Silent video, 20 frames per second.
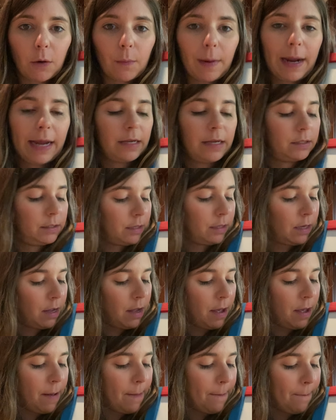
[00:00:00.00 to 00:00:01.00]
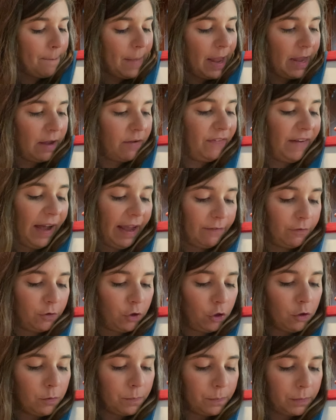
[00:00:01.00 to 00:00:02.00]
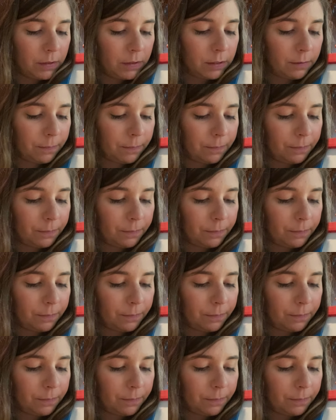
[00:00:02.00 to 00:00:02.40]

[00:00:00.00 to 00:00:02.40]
arrays. Make 5 groups.